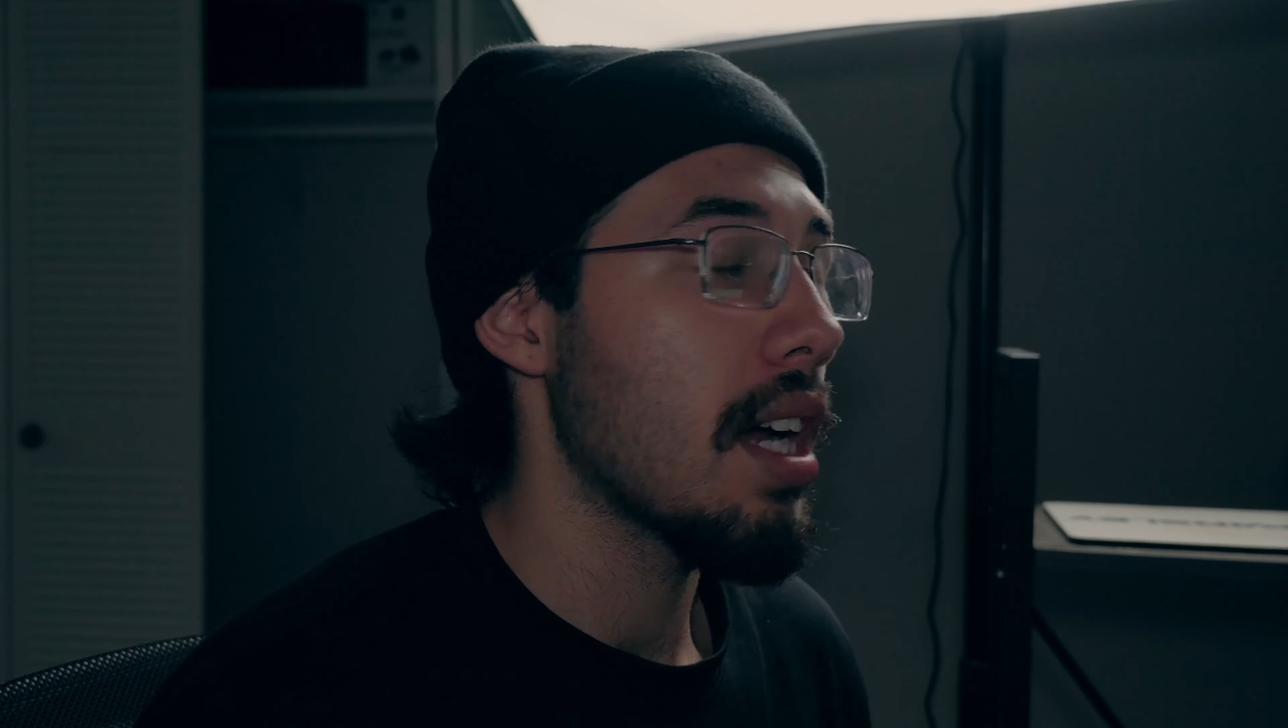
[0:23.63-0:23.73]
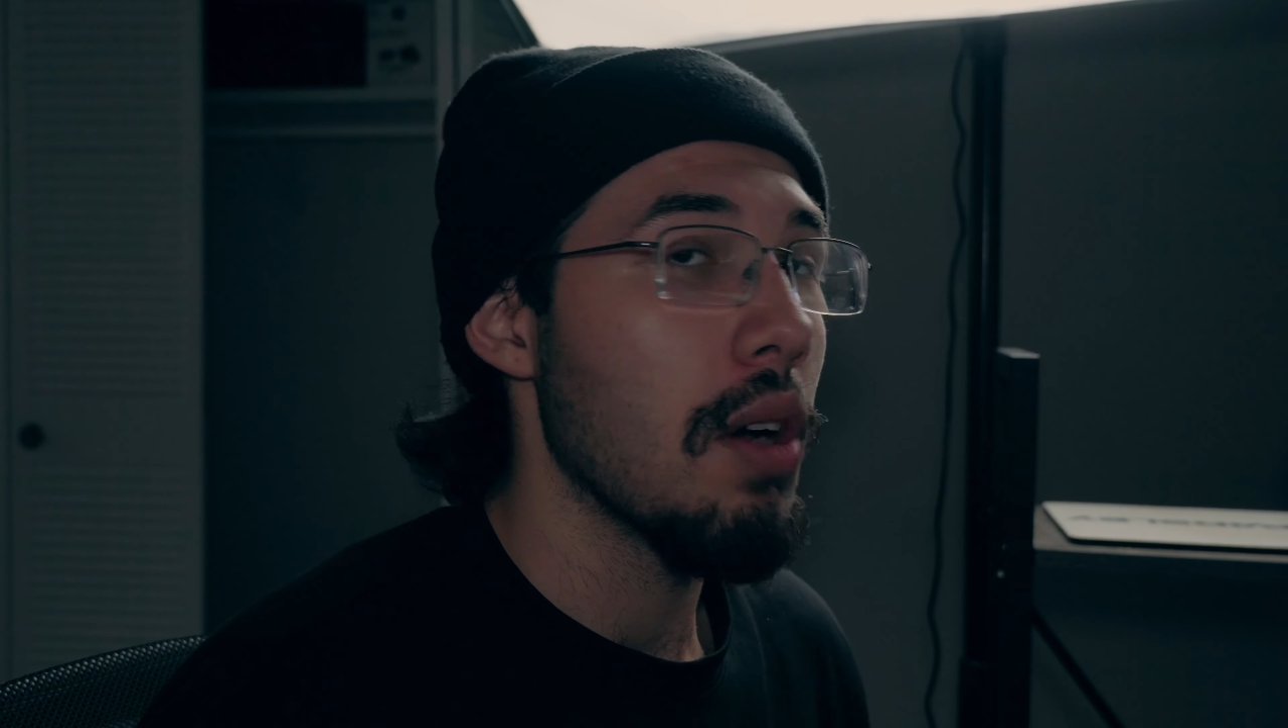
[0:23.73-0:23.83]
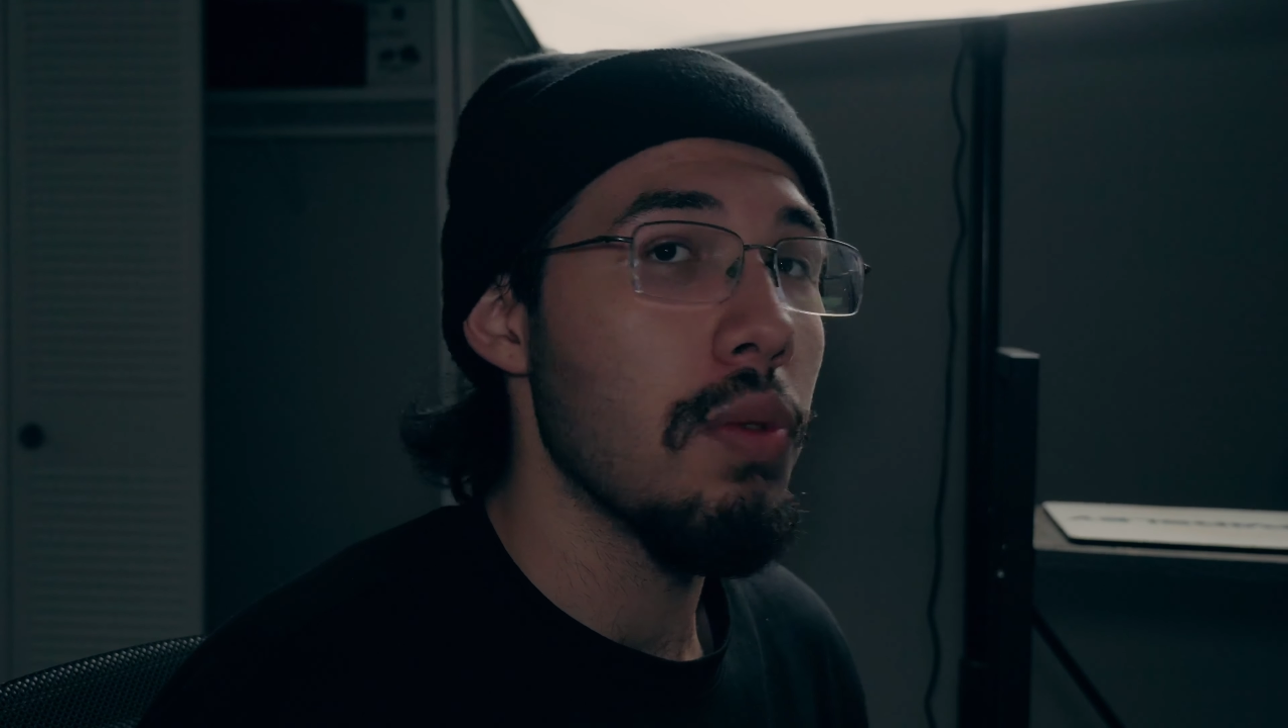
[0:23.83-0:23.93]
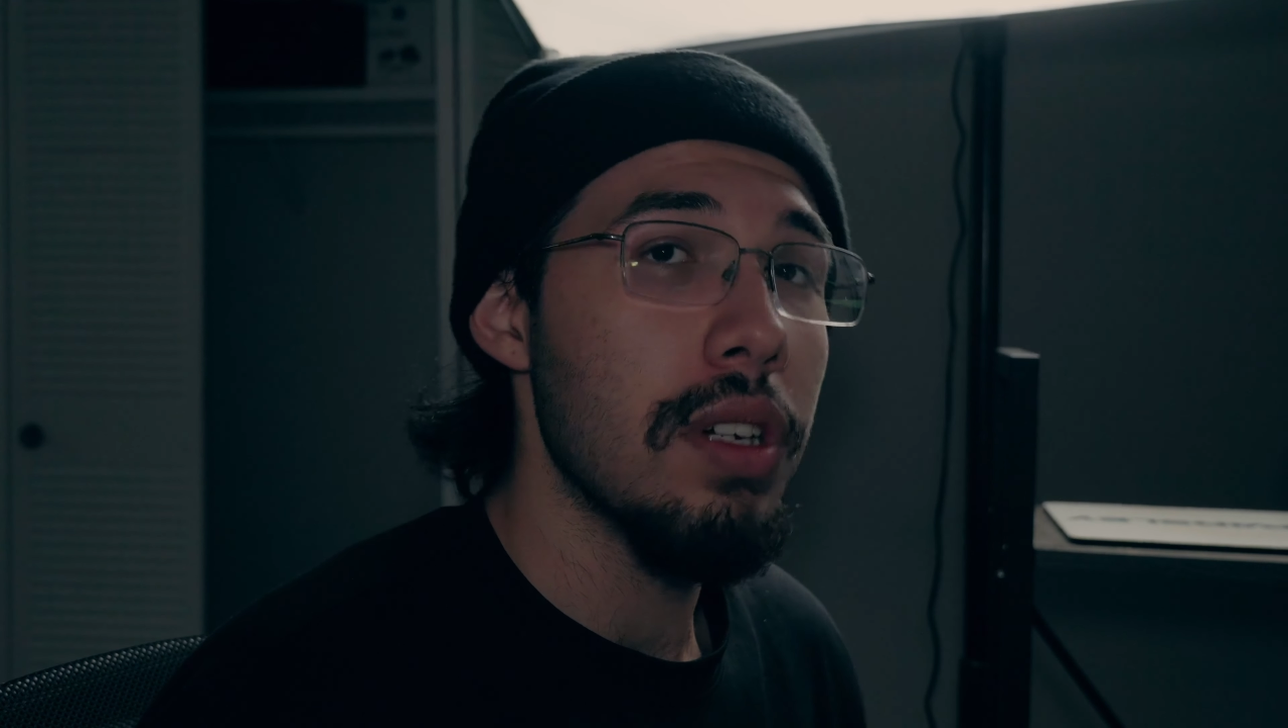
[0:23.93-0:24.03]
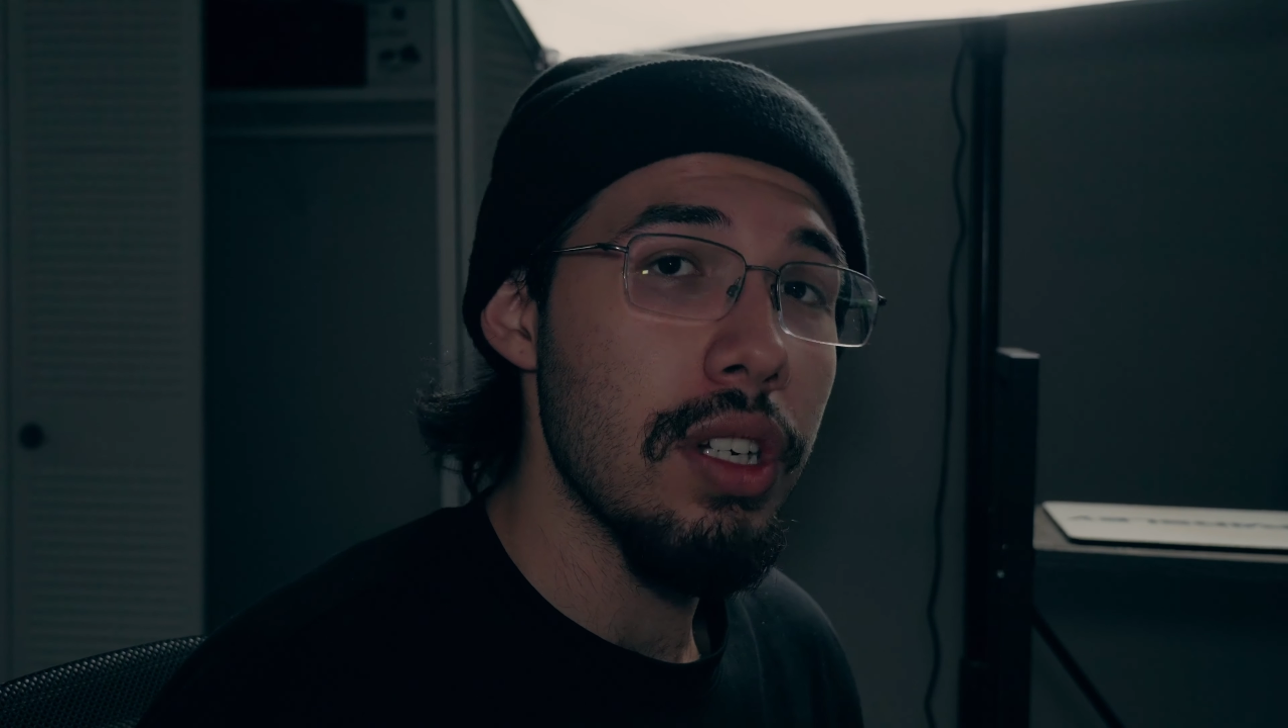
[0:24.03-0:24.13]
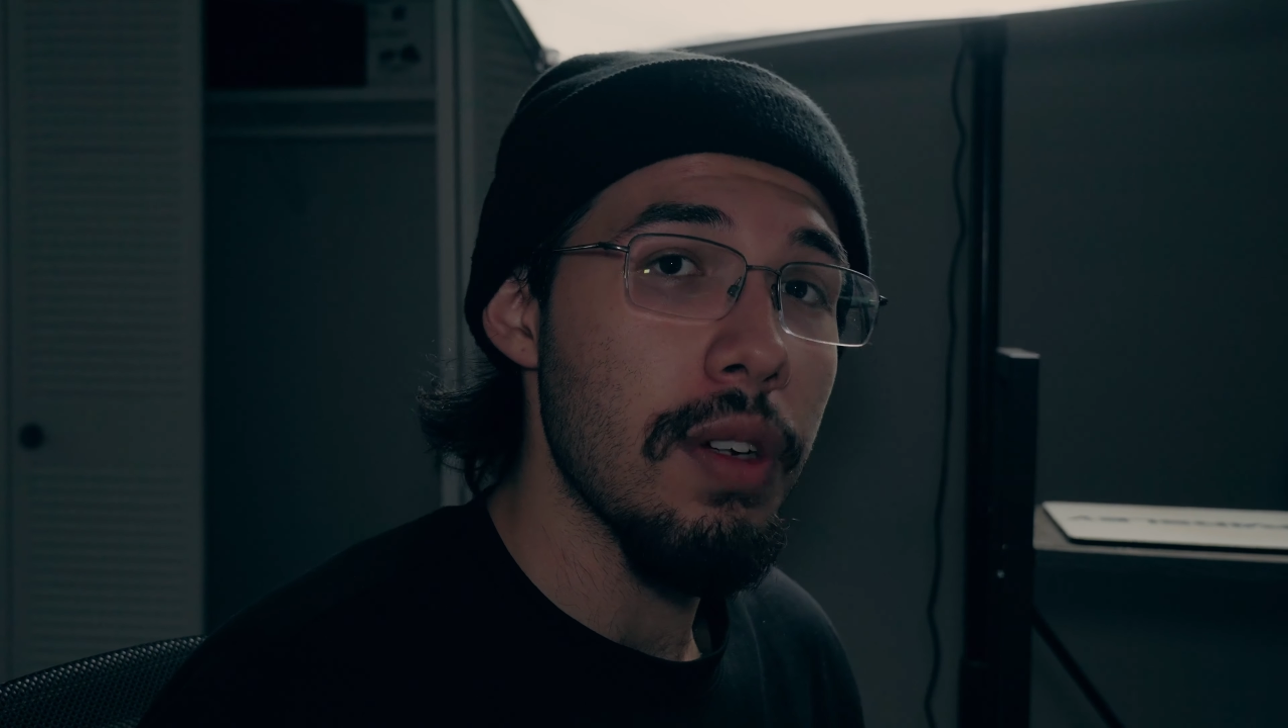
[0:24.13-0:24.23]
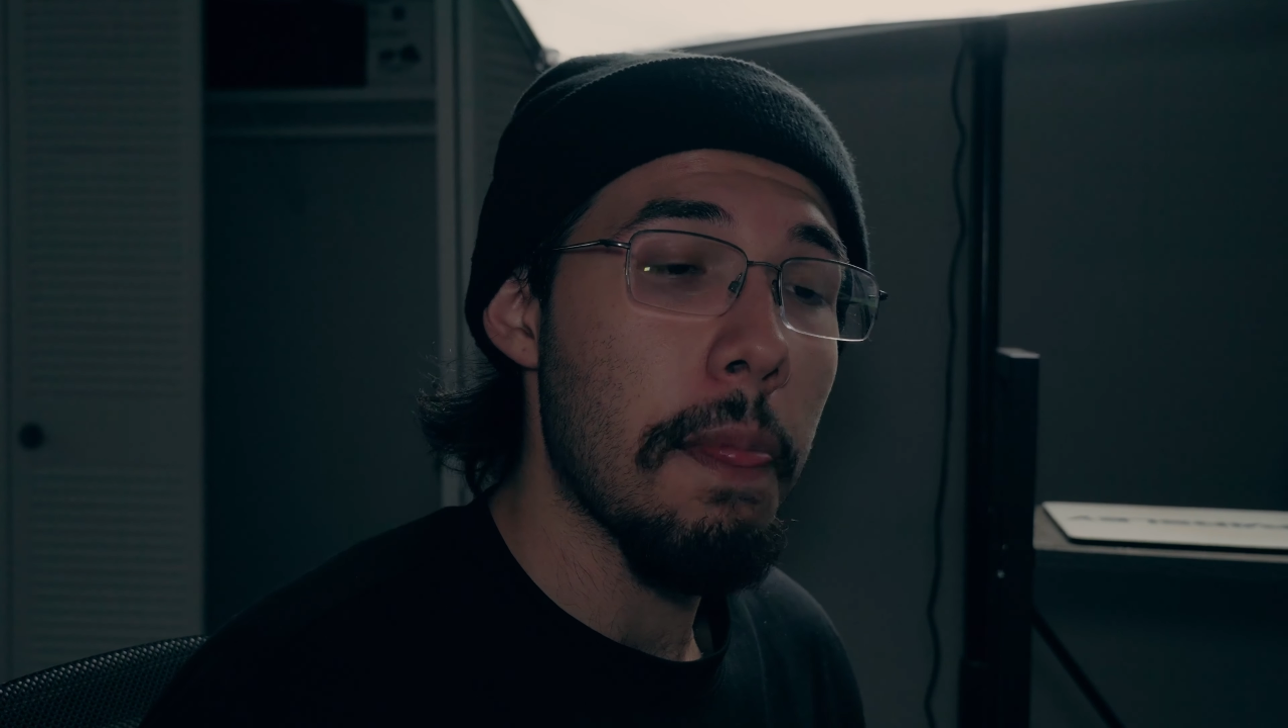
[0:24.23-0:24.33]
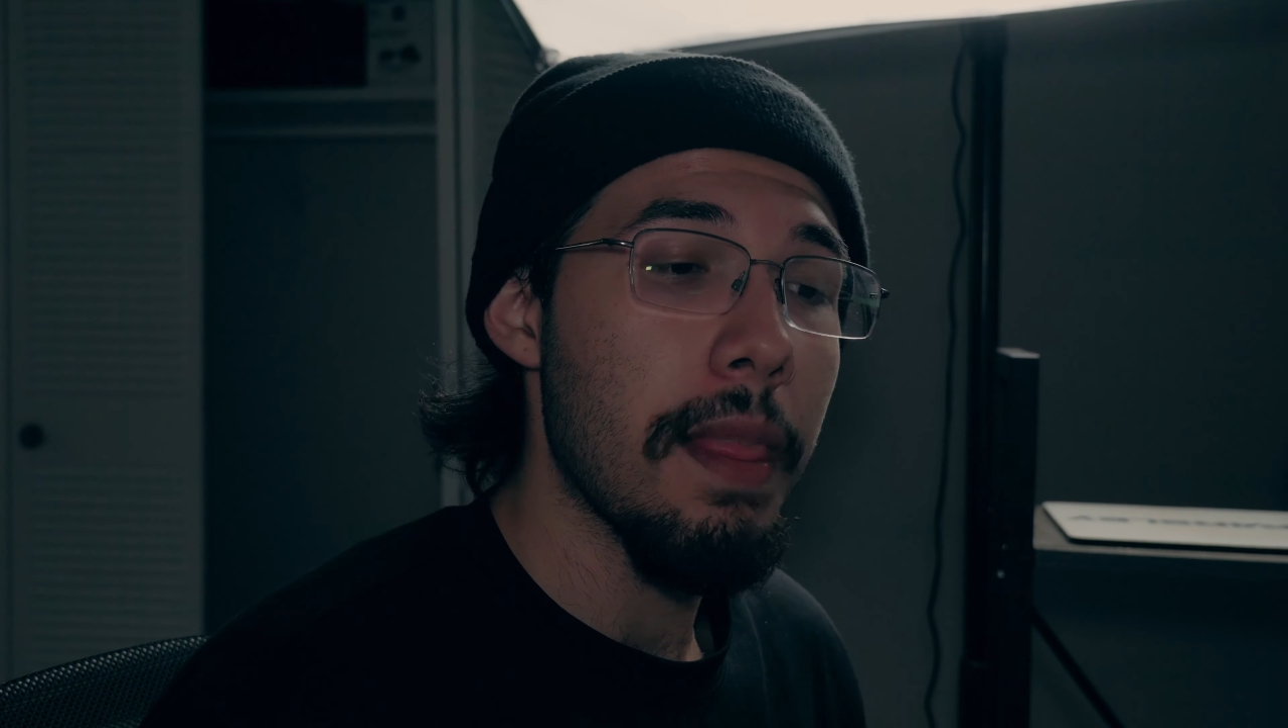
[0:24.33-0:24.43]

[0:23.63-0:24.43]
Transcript: I wonder